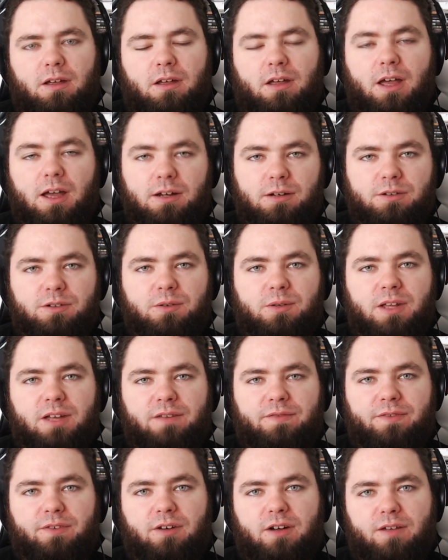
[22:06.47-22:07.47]
I don't do
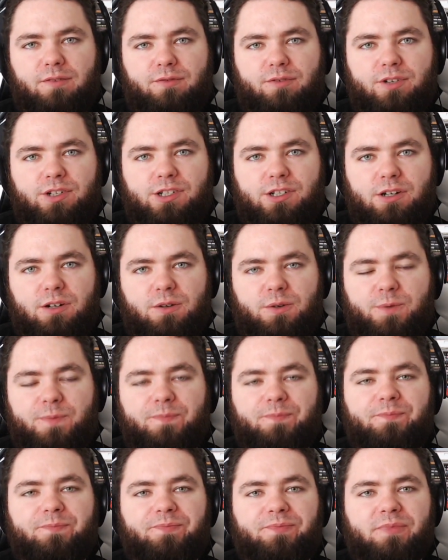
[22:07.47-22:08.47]
that for every show,
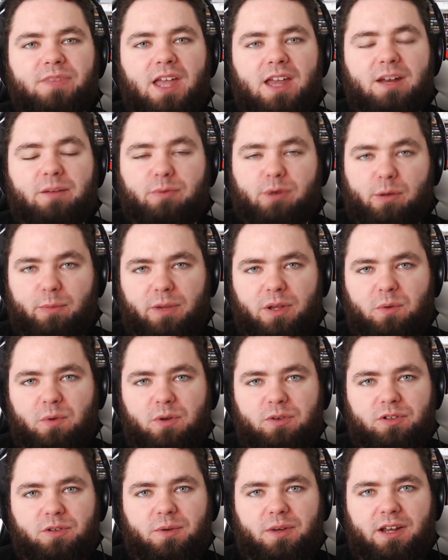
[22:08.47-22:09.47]
and I probably
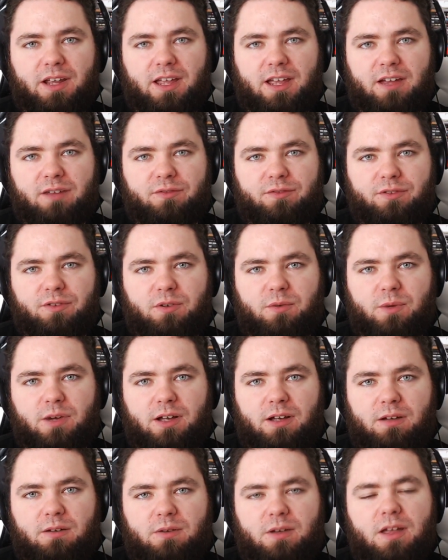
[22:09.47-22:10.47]
won't do it again for a
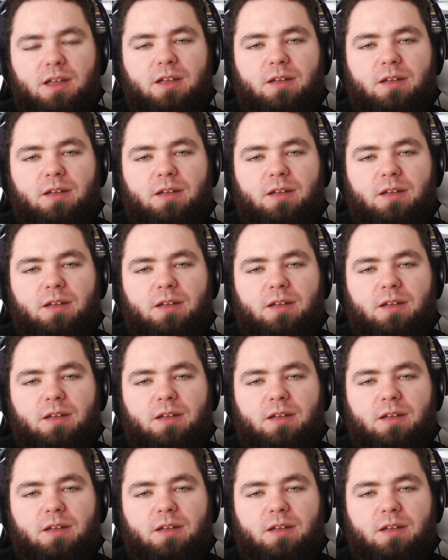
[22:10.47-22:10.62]
while,